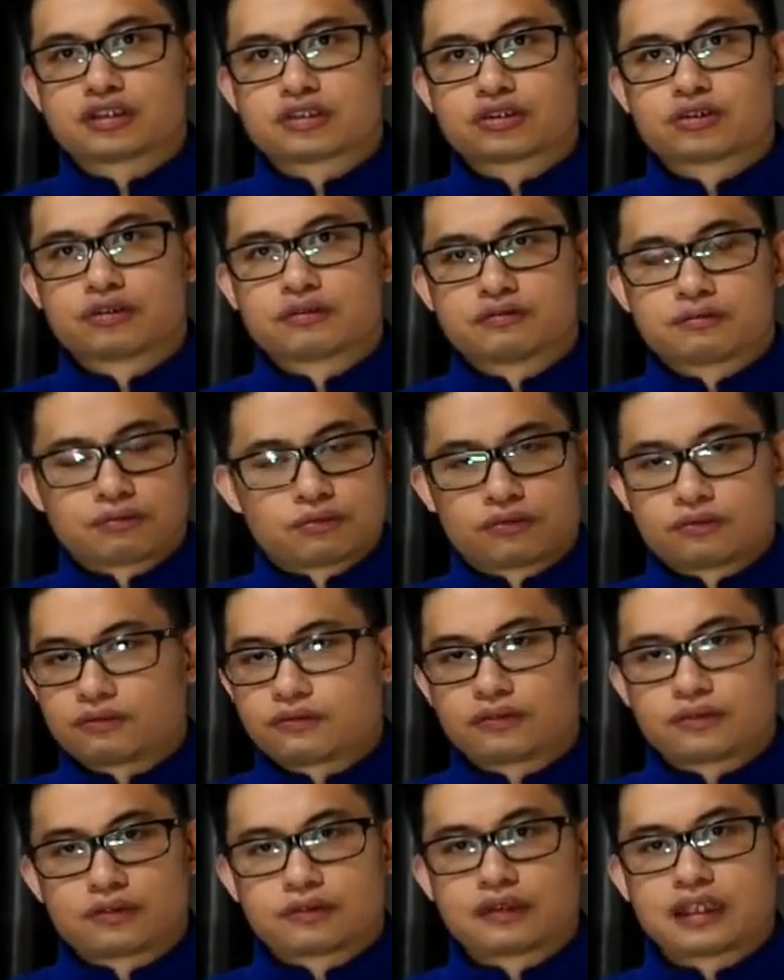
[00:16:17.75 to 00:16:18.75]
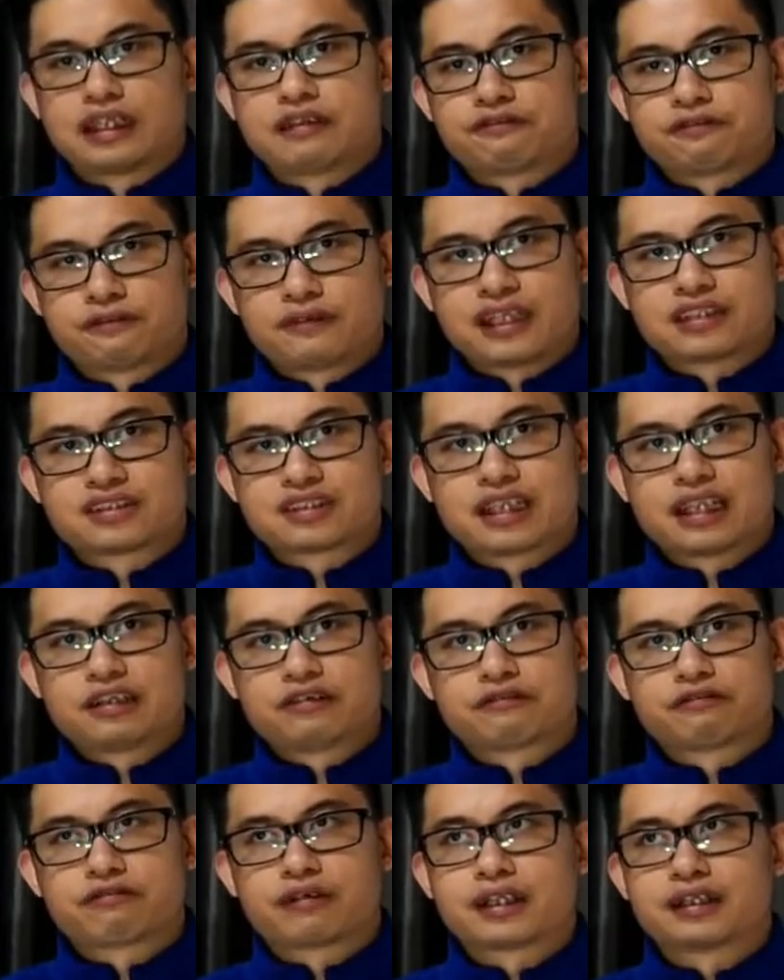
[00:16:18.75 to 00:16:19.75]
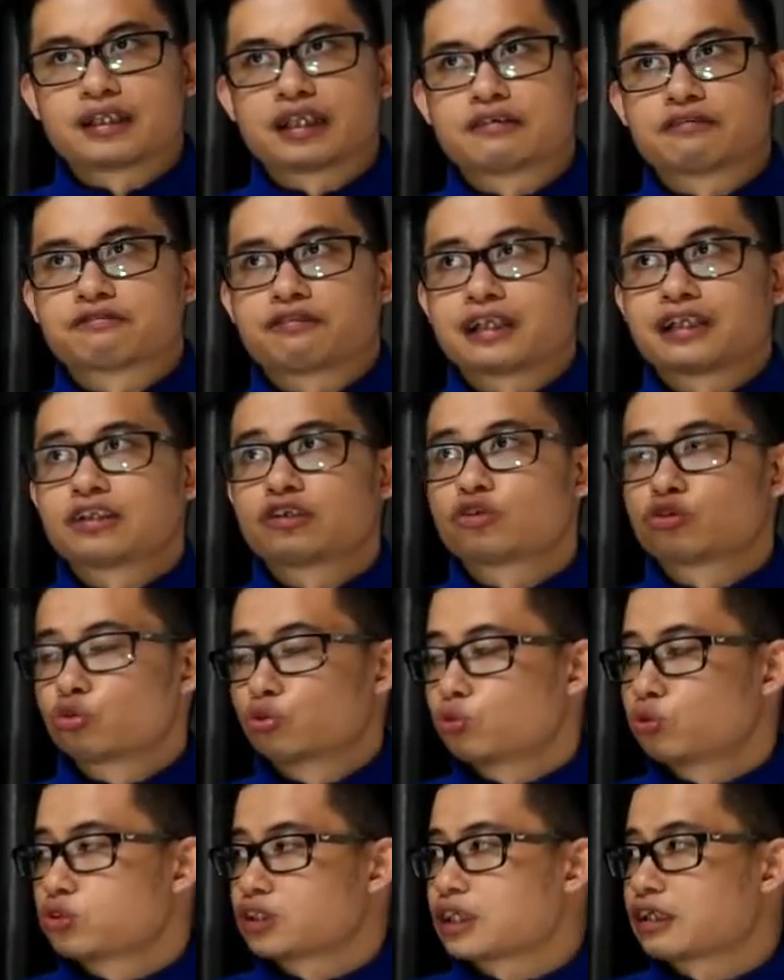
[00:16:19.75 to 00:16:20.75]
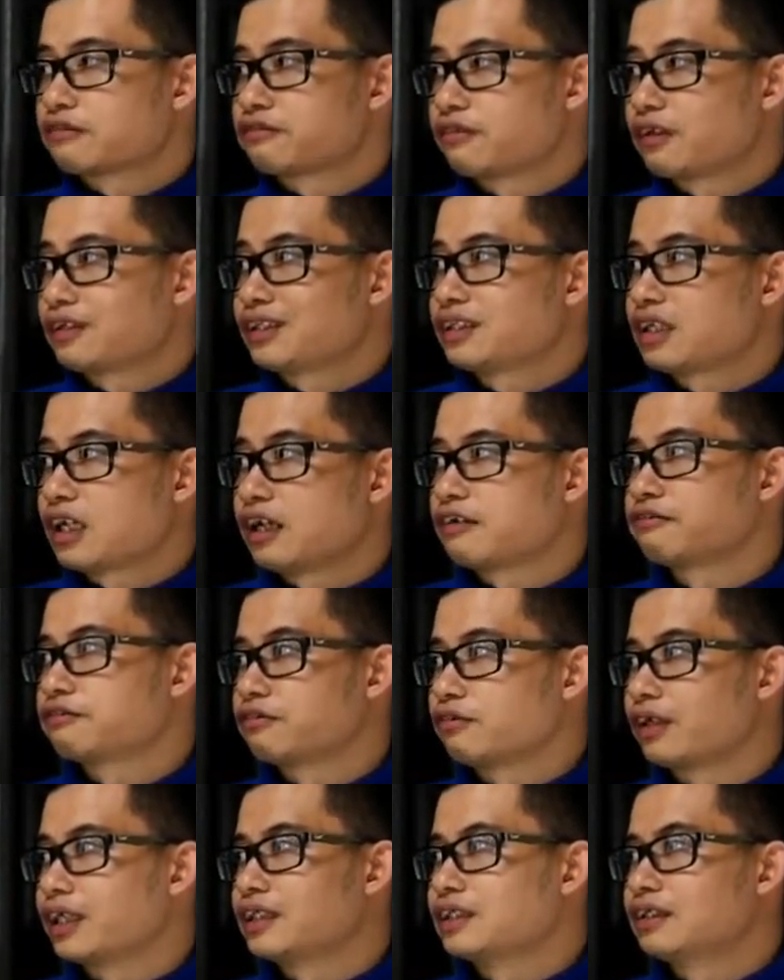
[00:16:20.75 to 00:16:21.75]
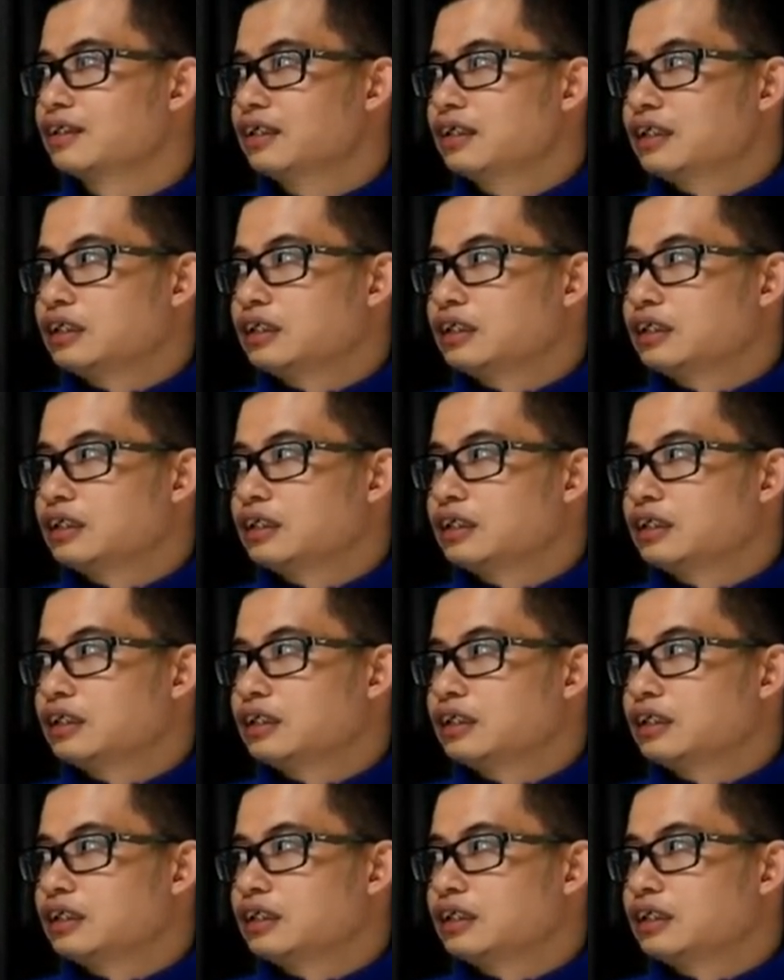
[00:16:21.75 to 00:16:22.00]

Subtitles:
So if let's say you find that finding gurus are very tough, right?